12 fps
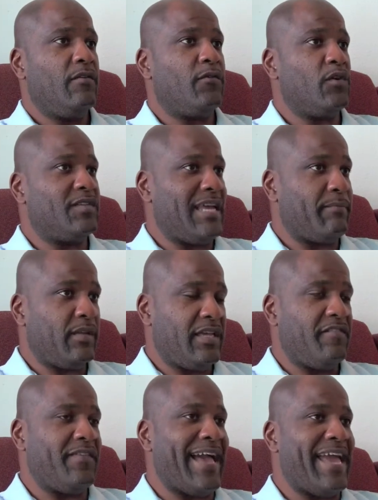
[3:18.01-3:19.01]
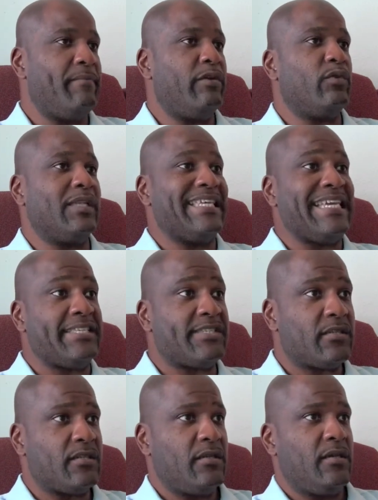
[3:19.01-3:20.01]
For example, if I had been
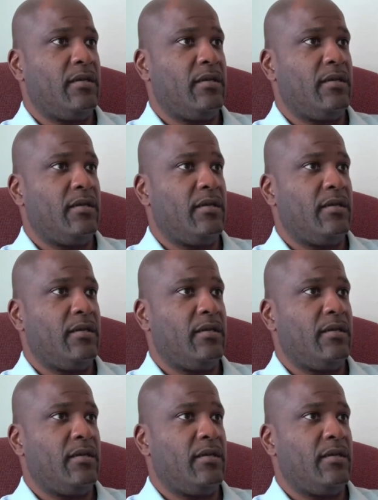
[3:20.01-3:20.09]
released,